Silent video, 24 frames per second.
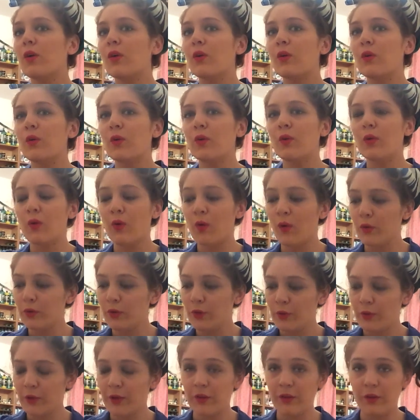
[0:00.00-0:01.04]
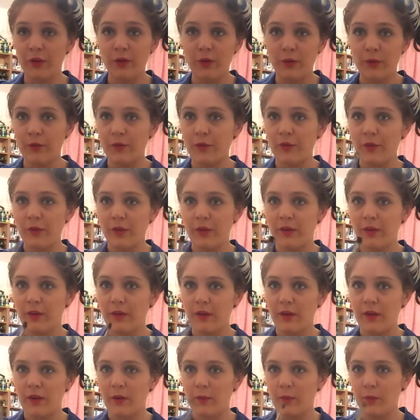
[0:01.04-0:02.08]
or you can use
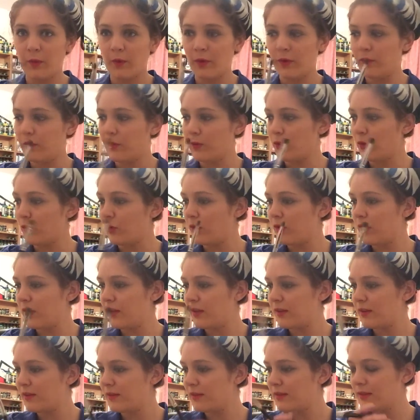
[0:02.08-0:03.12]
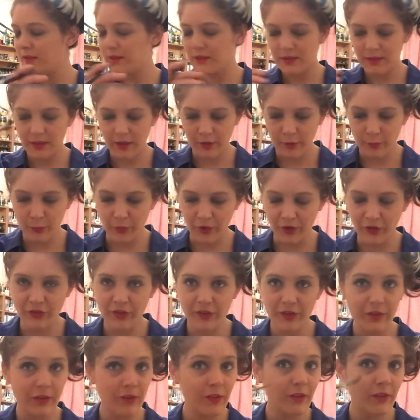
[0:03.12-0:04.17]
one of your nice
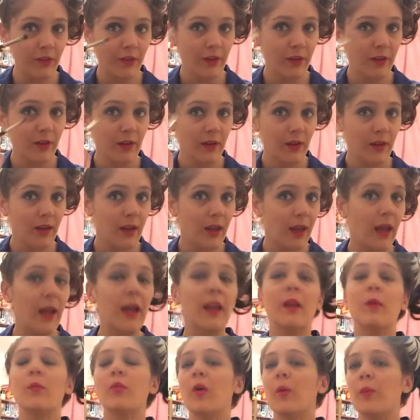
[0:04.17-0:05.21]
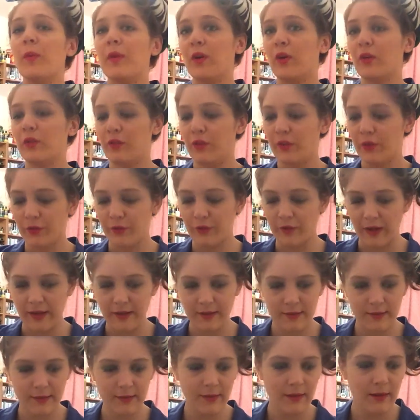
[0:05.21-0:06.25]
brushes and pop it onto your
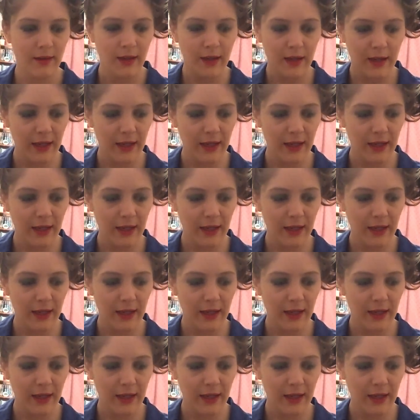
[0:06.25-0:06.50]
face.